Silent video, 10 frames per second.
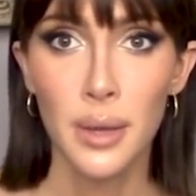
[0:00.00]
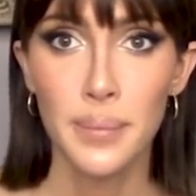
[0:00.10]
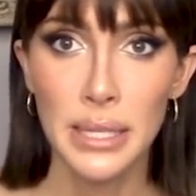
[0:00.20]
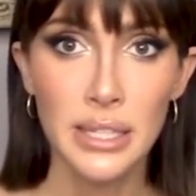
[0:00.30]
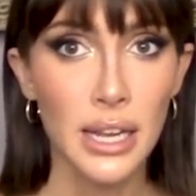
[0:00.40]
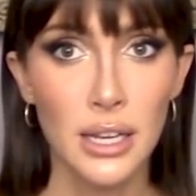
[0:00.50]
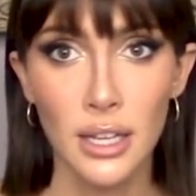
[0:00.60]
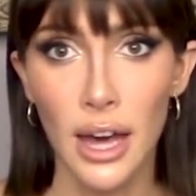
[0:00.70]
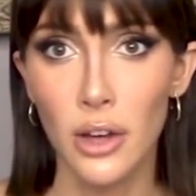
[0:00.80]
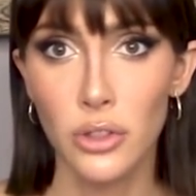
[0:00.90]
maintaining
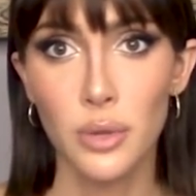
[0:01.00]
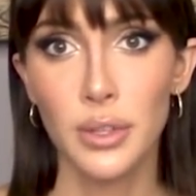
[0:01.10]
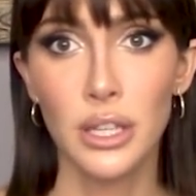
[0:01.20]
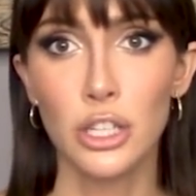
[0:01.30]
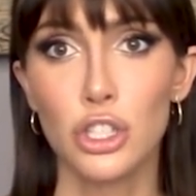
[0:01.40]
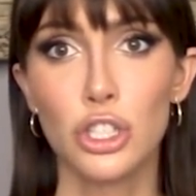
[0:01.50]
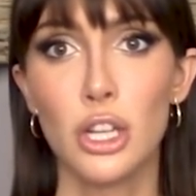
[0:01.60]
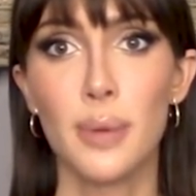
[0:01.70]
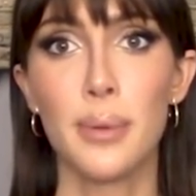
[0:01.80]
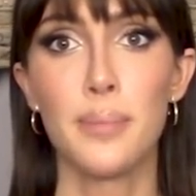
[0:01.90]
a healthy
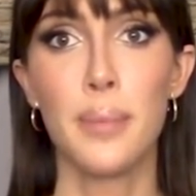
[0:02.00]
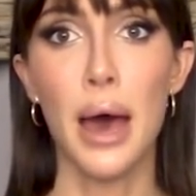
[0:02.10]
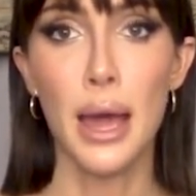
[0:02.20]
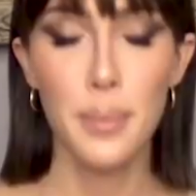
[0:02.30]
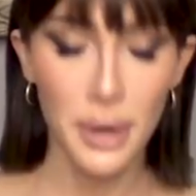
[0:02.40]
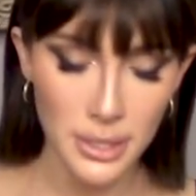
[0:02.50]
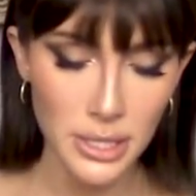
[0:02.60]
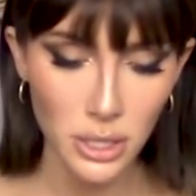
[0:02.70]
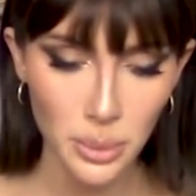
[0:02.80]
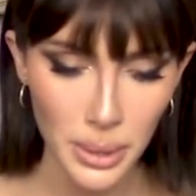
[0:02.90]
relationship, in my
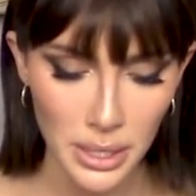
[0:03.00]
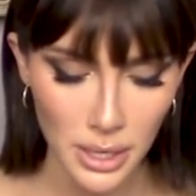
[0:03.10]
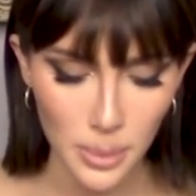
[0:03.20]
personal opinion.